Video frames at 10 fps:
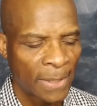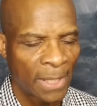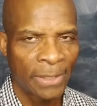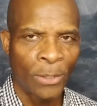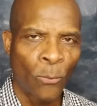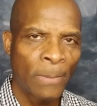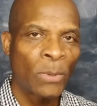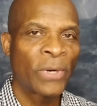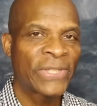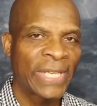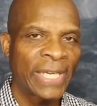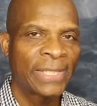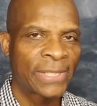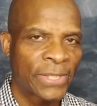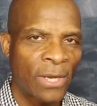the women were singing
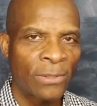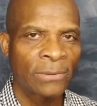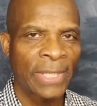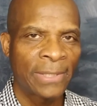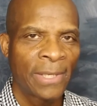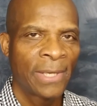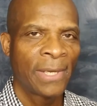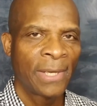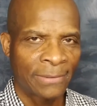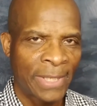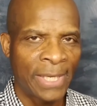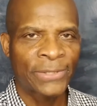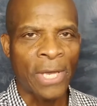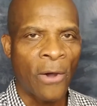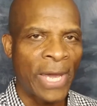this song that King
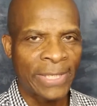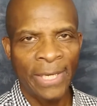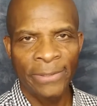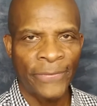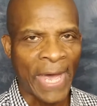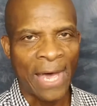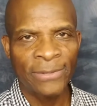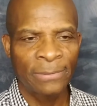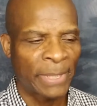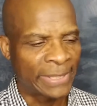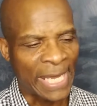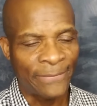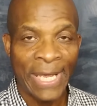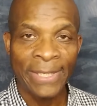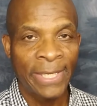Saul had killed 1,000, but
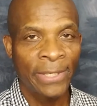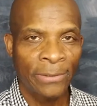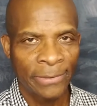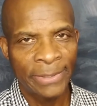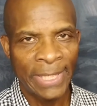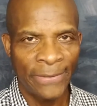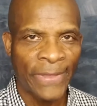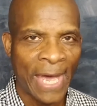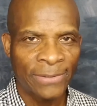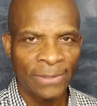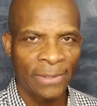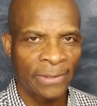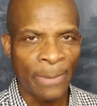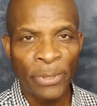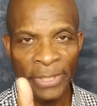David had killed 10,000.
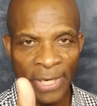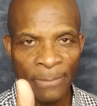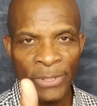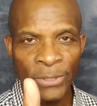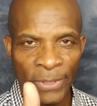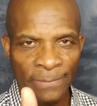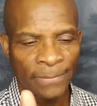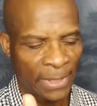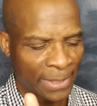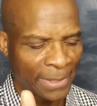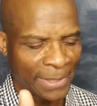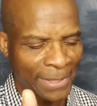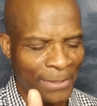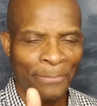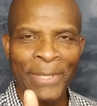They put a number to it.
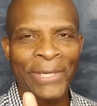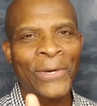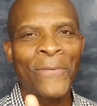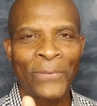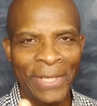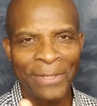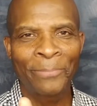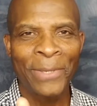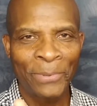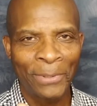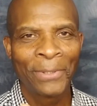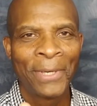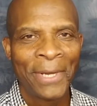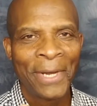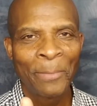Be careful letting people
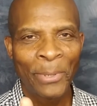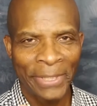put a